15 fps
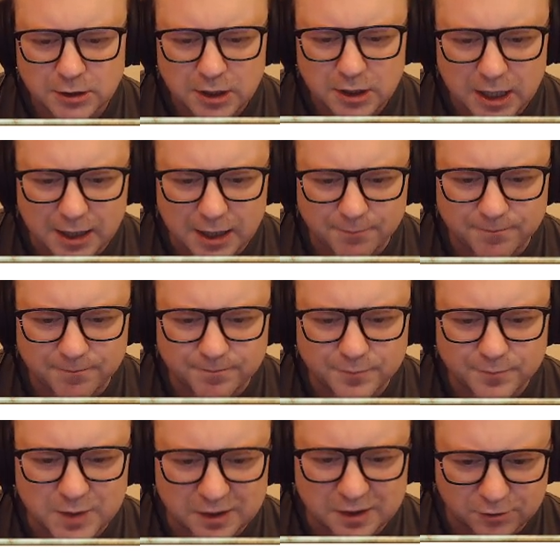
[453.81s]

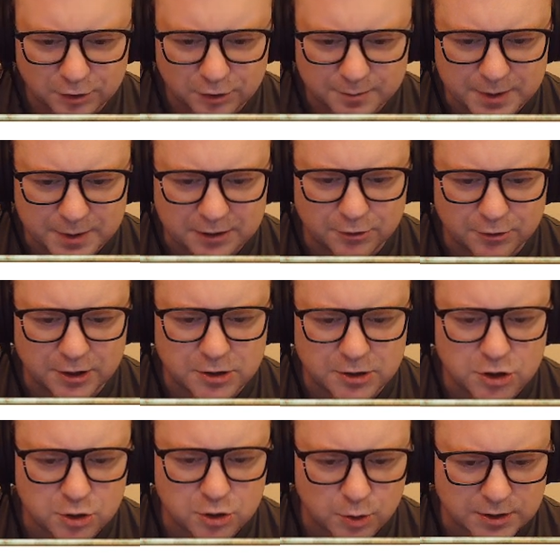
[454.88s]
In 3
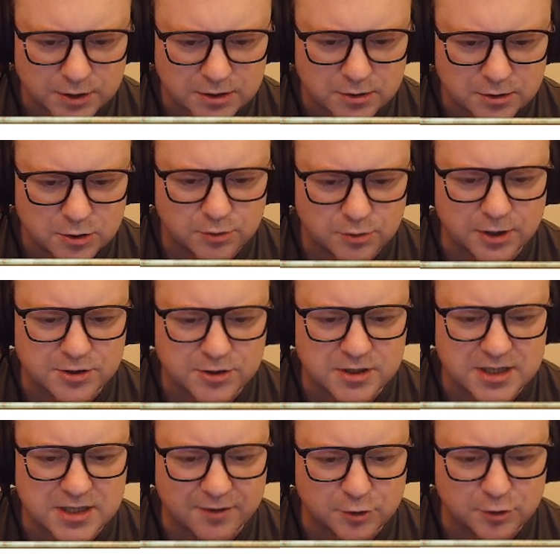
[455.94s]
periods,
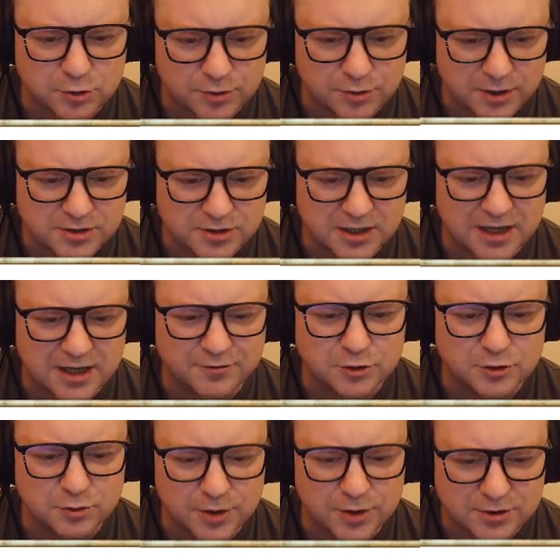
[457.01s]
2007, 2011,
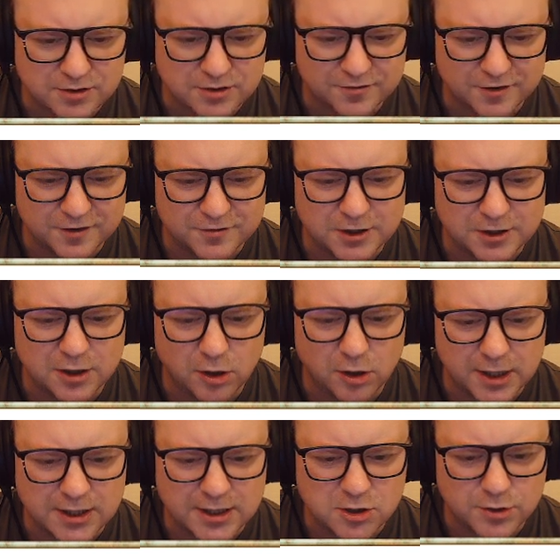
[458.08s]
2015.
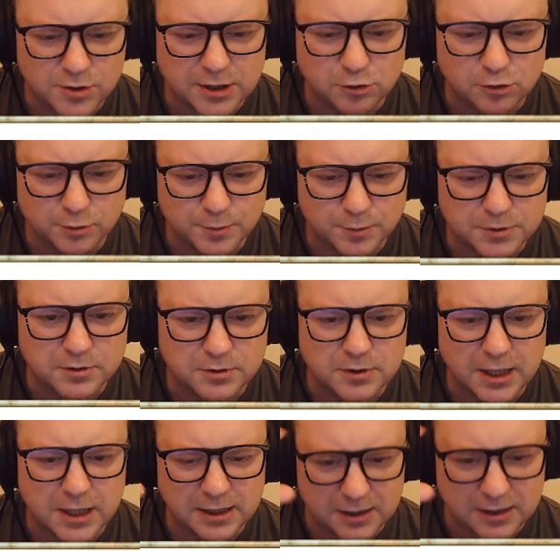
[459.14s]
Okay, so they
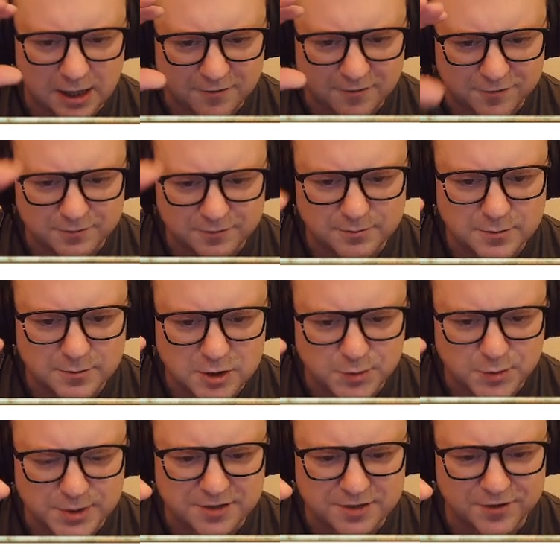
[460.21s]
gave
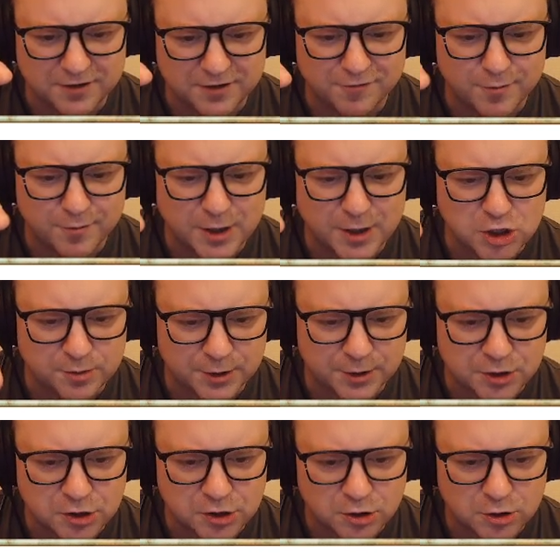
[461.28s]
specific information about
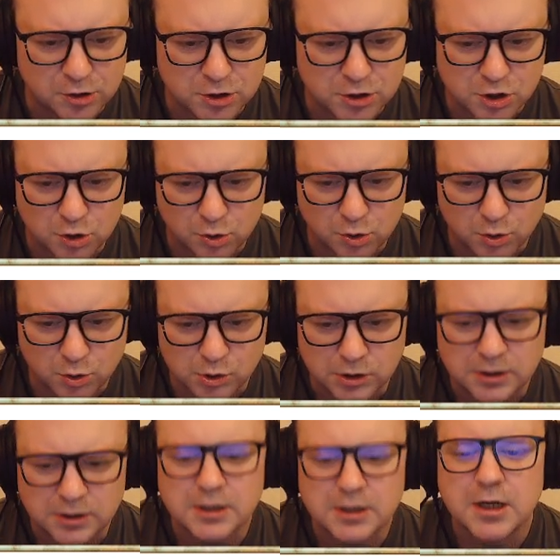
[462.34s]
the years. Cool.